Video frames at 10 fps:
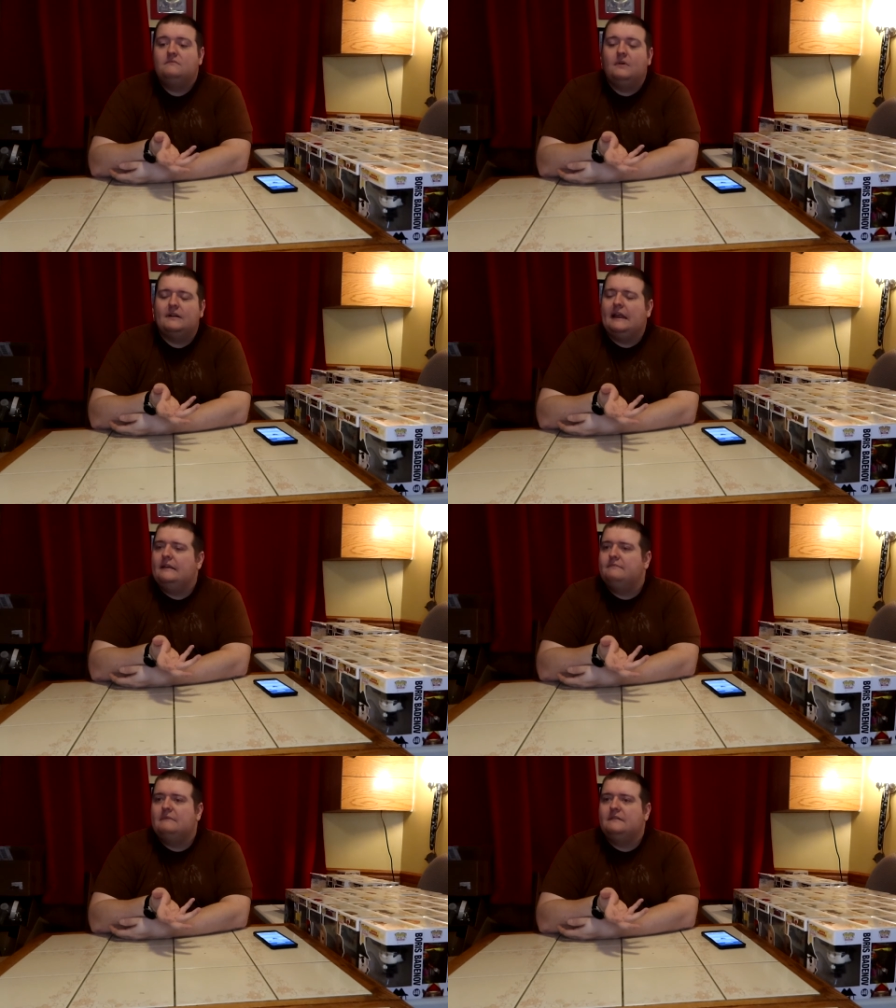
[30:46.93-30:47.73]
what
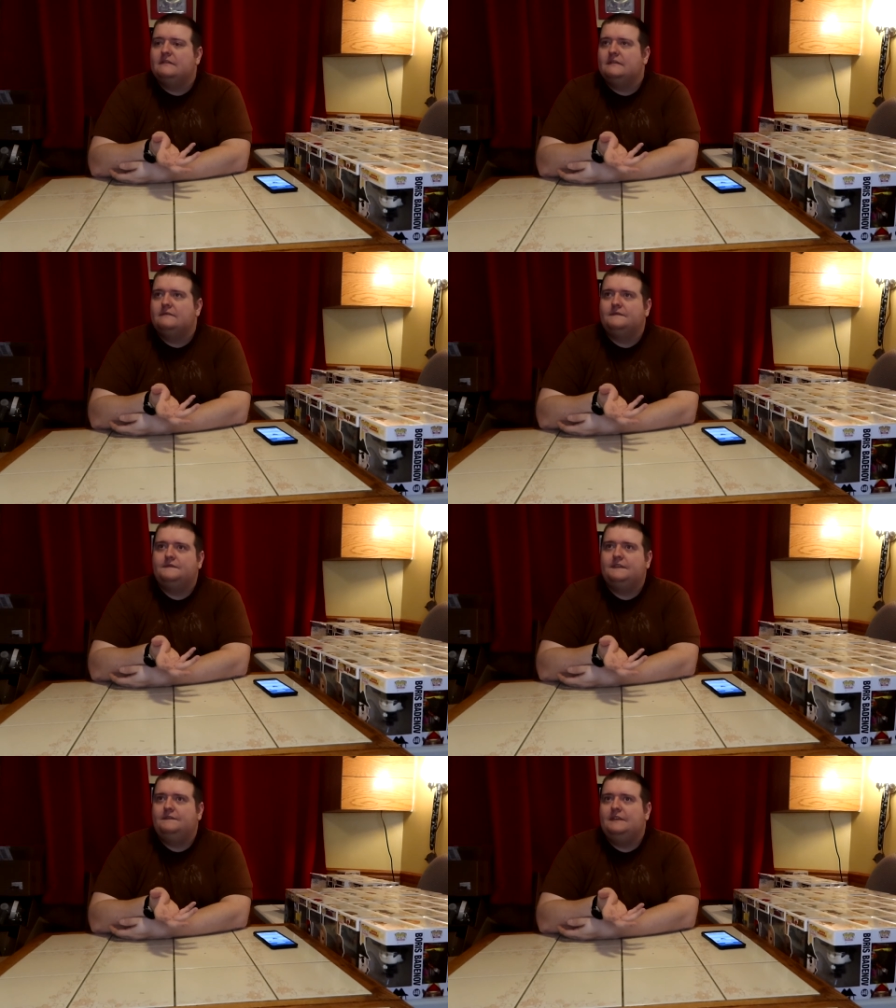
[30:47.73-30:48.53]

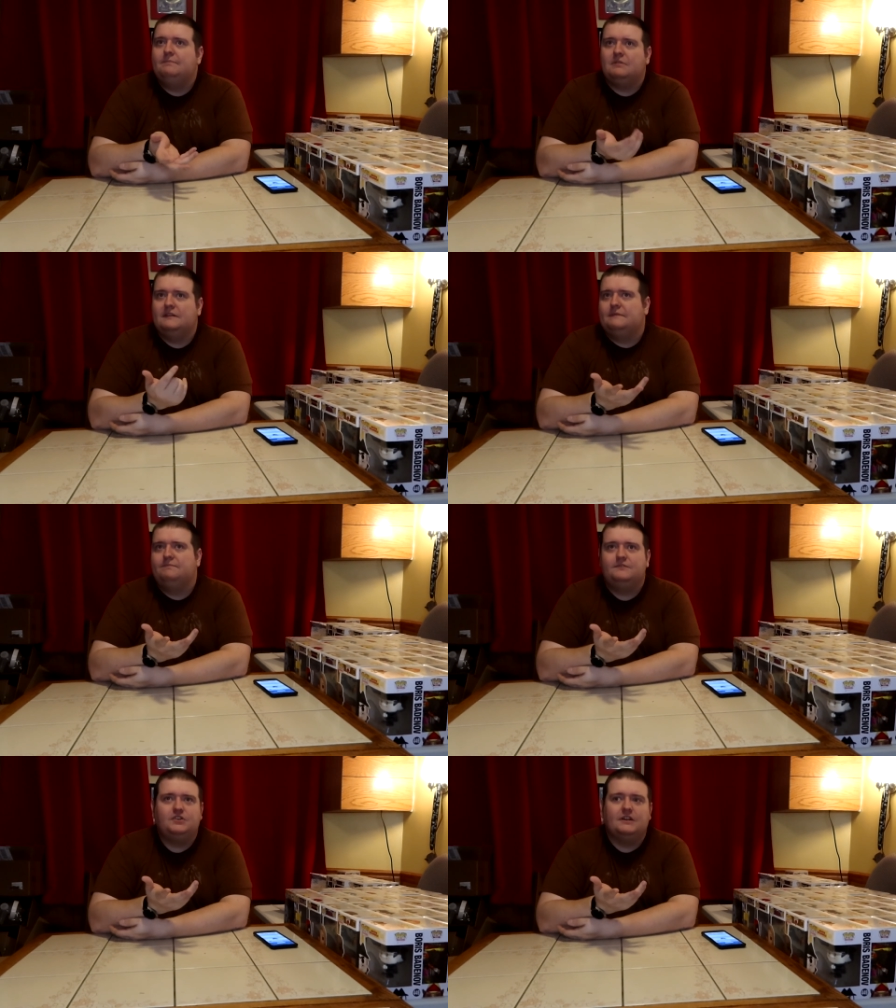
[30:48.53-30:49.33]
50 plus
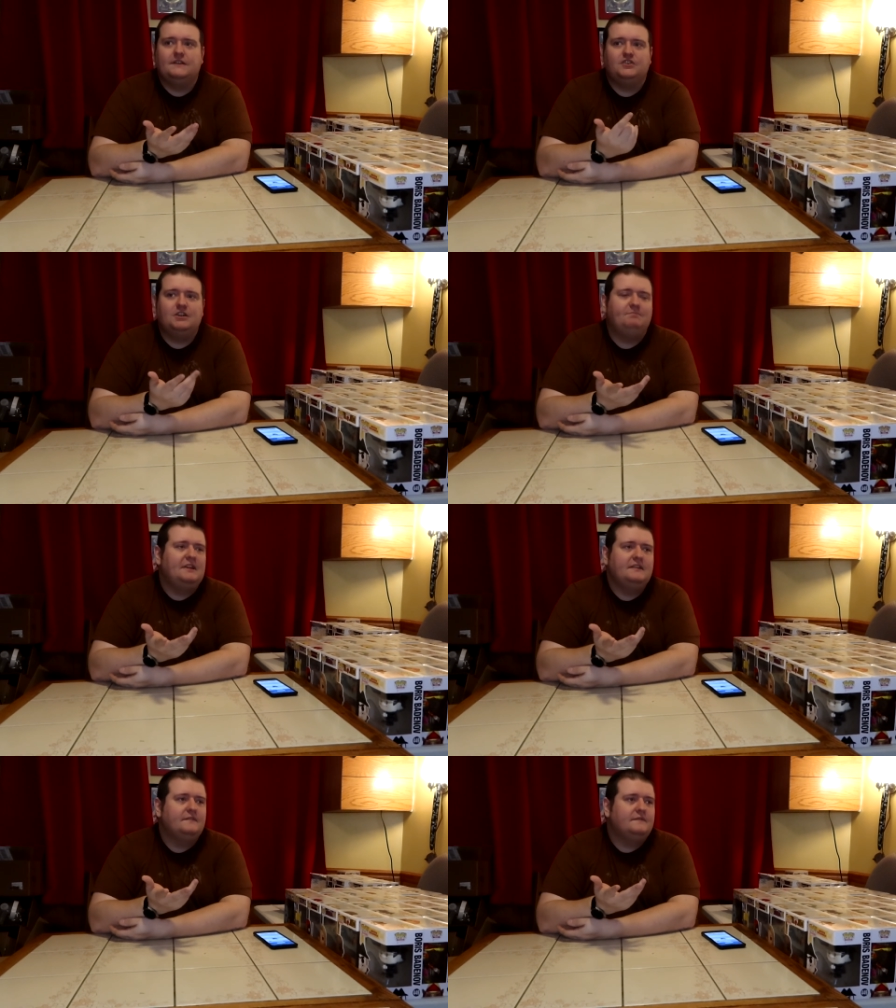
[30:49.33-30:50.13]
chunk of
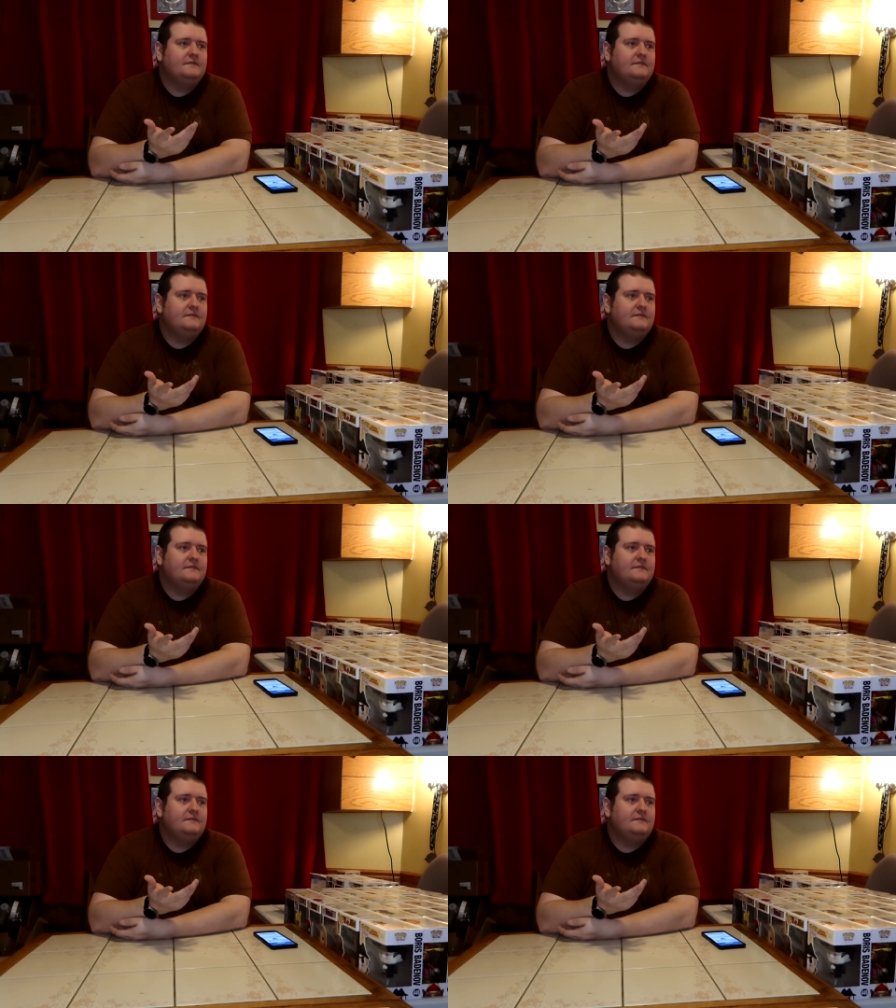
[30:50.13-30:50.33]
shipping.